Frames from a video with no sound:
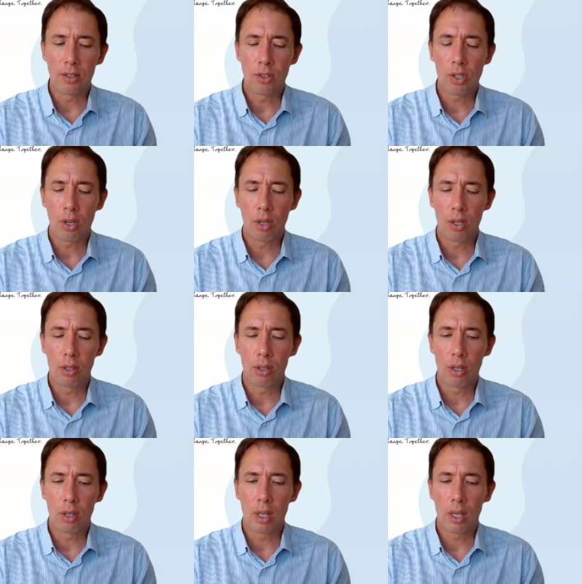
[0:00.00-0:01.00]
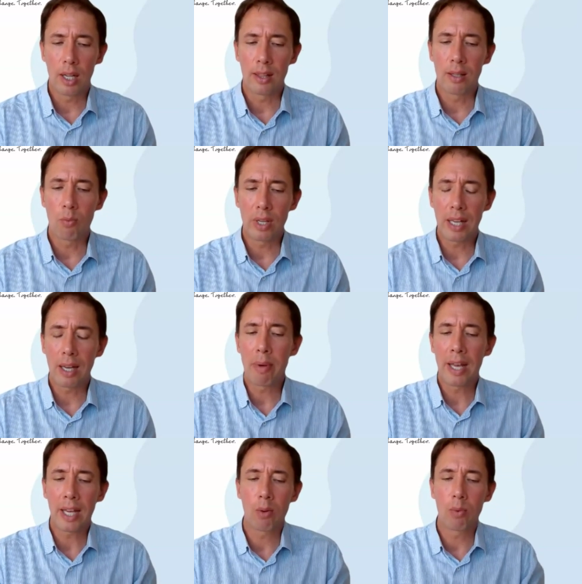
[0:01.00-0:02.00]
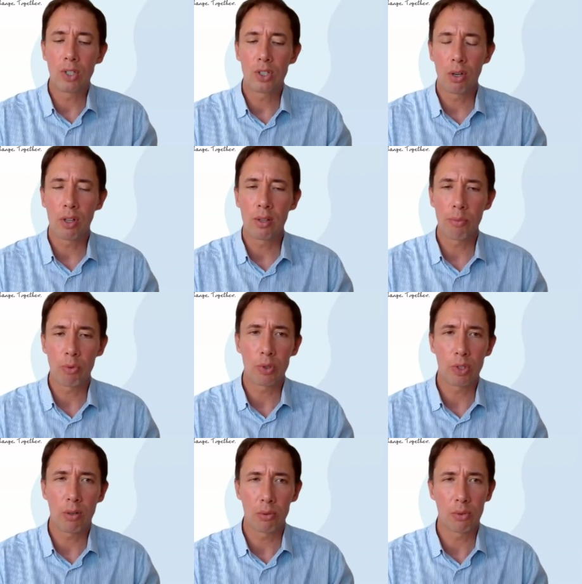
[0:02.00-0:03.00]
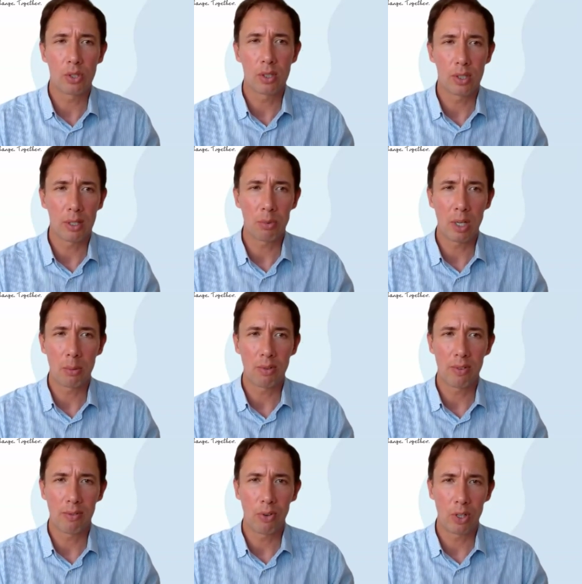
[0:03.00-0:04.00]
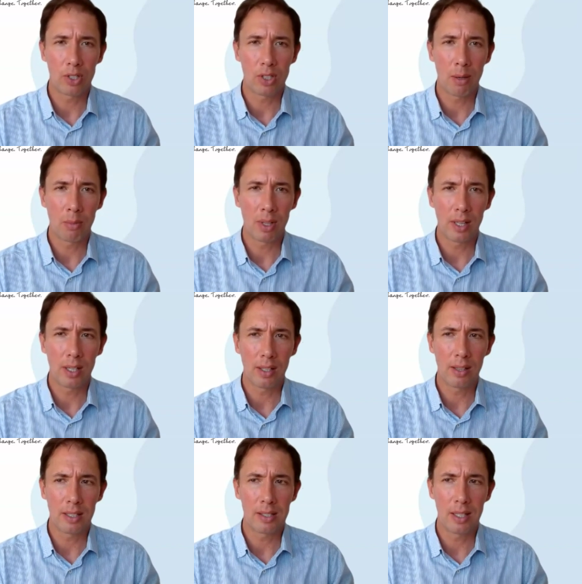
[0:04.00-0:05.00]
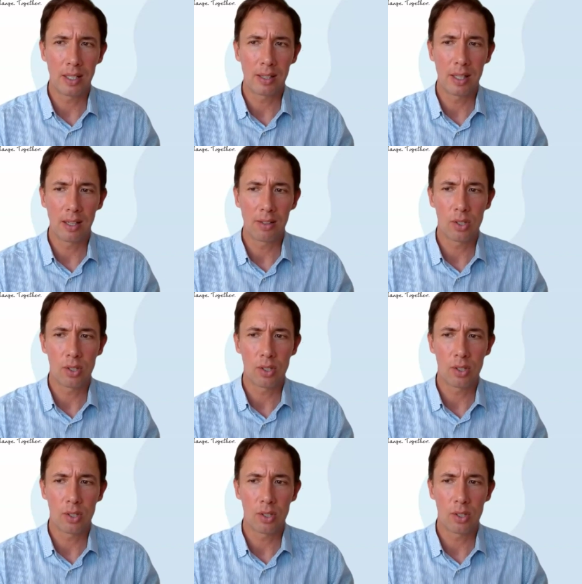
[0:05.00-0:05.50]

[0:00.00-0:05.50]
and so and then we come back and we show them the results sometimes for the first time that they're they're seeing that.